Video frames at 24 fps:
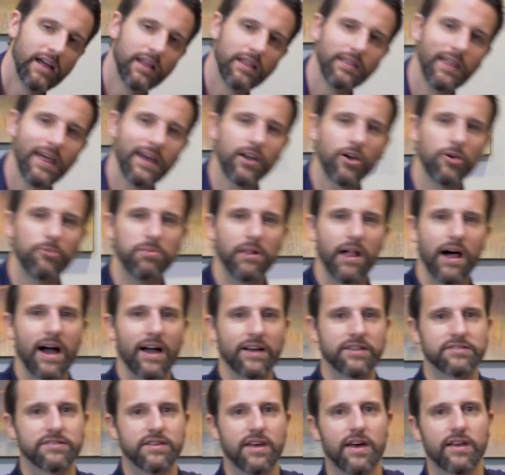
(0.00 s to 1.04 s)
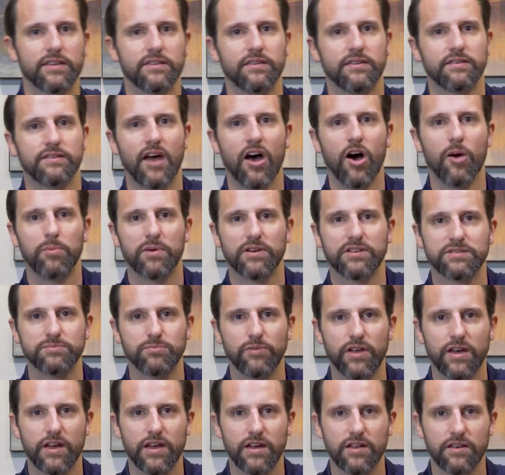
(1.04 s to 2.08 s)
Lego block set to help
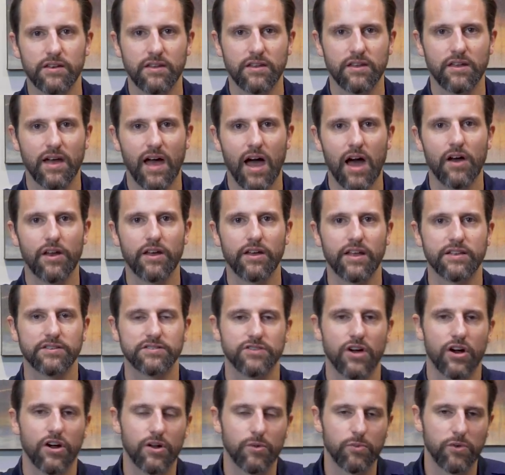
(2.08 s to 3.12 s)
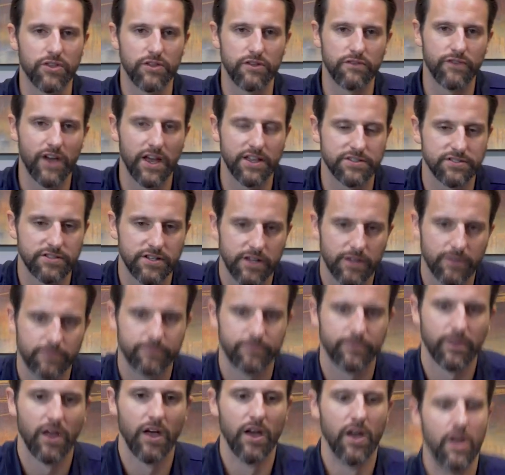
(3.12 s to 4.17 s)
explain how to get started with investing.
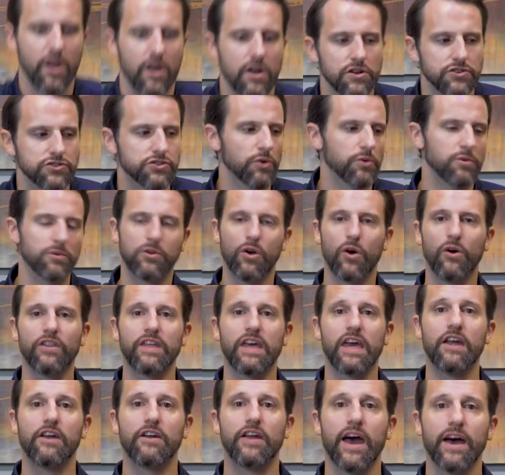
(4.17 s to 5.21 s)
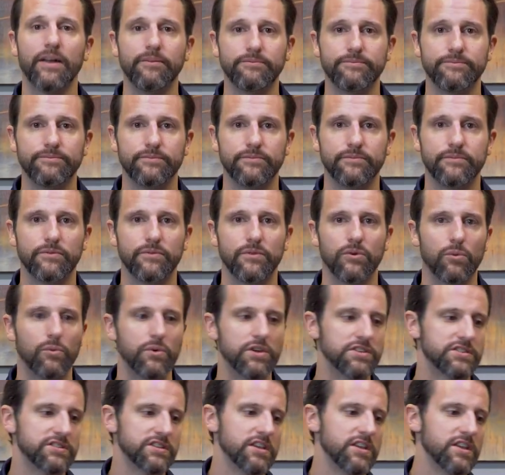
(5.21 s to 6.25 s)
So when we go on the internet,
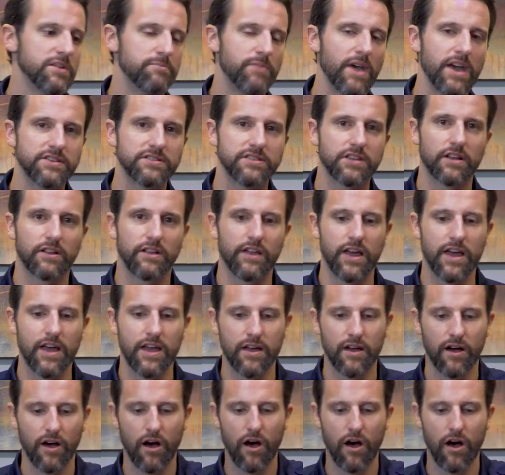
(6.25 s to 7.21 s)
we see basically